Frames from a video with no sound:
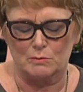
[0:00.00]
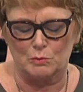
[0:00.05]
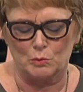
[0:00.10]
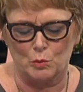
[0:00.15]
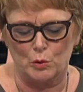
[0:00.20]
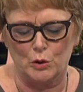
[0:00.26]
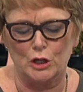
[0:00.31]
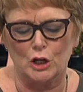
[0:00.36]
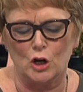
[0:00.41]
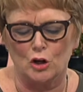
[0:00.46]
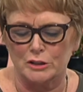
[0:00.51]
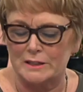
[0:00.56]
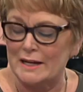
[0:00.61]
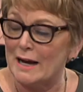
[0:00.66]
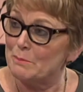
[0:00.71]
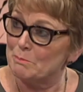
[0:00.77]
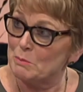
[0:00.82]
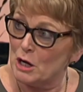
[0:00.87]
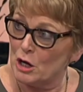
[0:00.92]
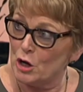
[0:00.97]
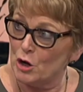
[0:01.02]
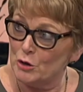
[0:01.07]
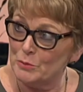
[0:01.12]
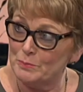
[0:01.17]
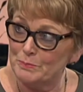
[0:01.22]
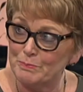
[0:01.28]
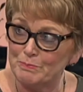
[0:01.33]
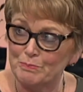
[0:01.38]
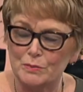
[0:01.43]
working on gut
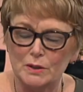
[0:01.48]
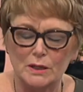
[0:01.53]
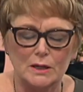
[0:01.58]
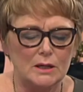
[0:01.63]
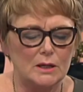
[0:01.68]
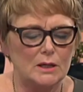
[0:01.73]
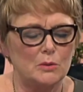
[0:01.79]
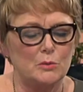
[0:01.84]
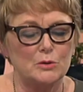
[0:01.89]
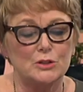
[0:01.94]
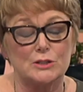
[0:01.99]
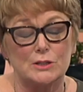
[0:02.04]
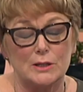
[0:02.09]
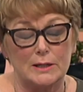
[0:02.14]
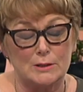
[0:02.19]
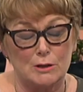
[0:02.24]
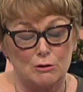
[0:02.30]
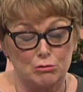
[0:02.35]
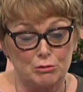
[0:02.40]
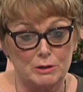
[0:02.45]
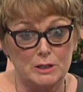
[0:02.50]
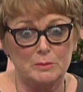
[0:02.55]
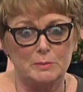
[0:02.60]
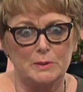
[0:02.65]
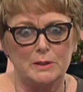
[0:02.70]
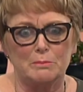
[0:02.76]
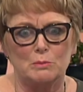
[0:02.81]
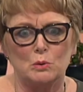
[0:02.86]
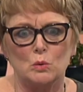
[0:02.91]
biome, which is
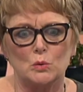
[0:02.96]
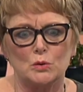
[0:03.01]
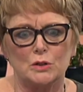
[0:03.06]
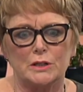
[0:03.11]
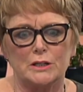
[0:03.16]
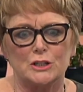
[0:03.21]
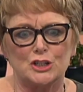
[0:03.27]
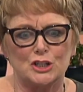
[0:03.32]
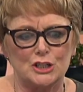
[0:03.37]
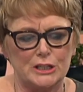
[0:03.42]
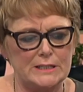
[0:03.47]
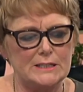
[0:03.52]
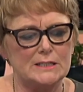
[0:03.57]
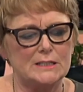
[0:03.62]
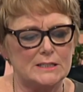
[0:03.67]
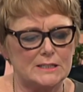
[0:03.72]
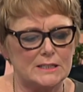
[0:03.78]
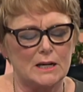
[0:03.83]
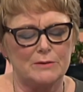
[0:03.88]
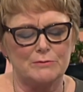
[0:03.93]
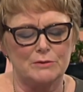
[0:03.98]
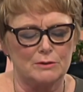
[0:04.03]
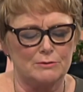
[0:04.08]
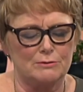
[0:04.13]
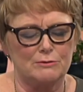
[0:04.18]
incredibly important, and she's discovered